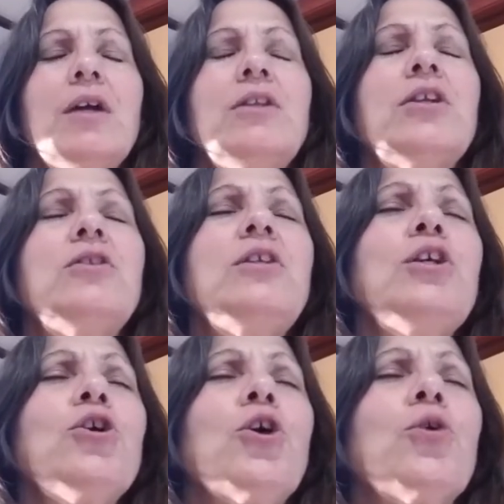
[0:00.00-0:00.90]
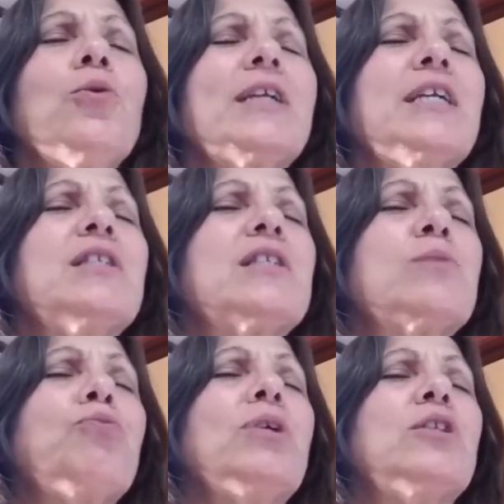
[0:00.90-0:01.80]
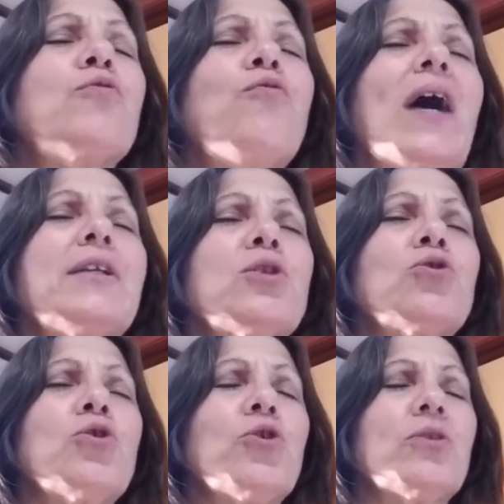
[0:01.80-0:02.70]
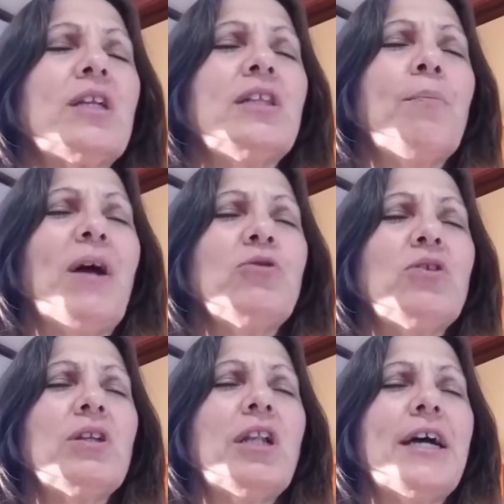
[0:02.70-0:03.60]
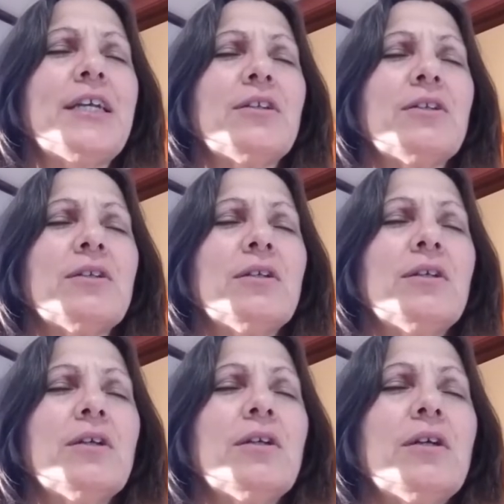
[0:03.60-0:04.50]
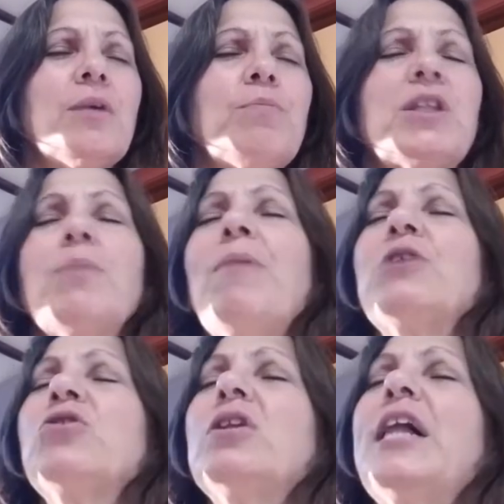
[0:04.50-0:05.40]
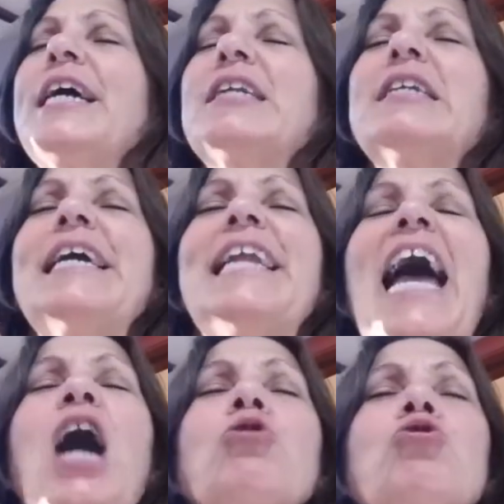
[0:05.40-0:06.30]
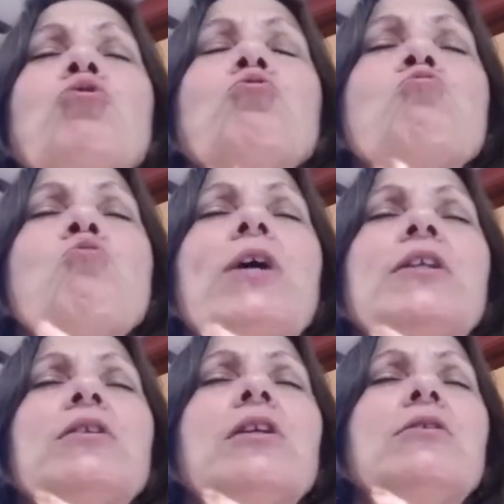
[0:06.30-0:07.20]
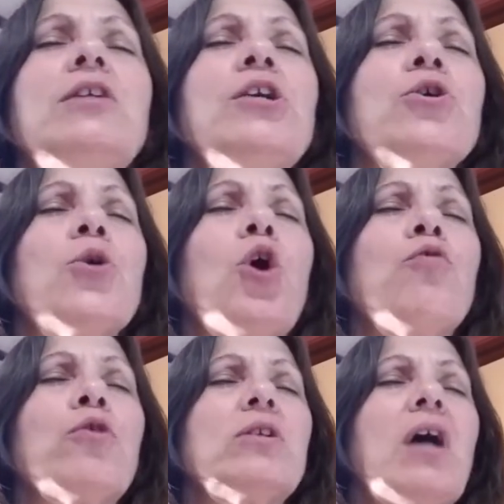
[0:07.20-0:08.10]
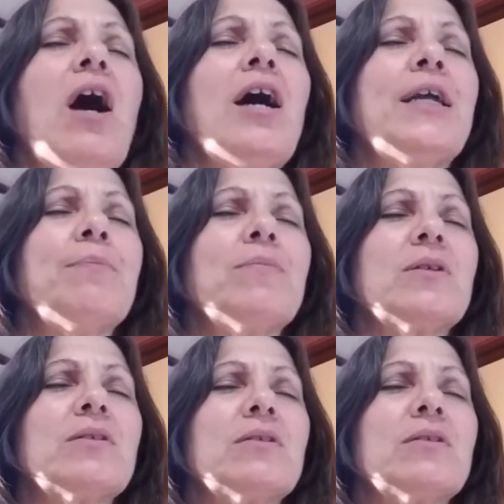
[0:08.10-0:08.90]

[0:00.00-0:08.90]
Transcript: The deer can sprint faster than the mountain lion. But the mountain lion can outrun the deer over time.